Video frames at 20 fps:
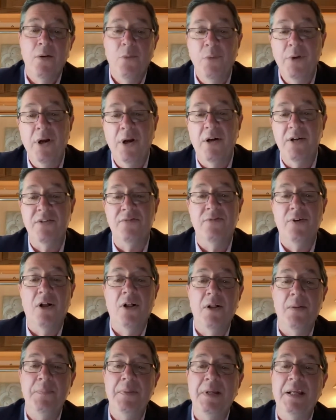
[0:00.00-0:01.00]
We are
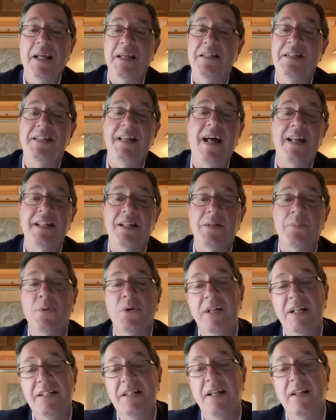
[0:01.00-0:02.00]
developing a Santa
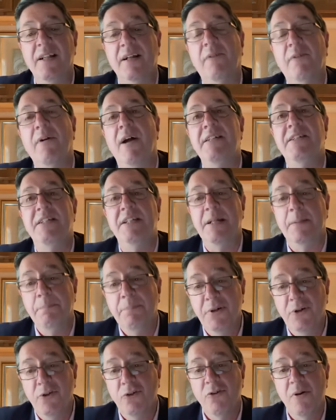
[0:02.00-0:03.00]
Maria della Grazia
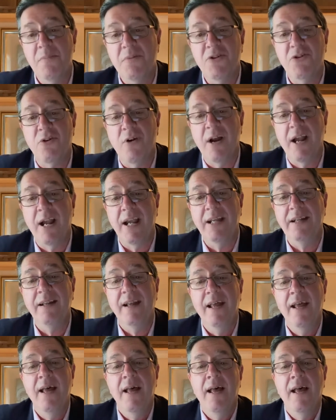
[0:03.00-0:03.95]
pilgrim shrine.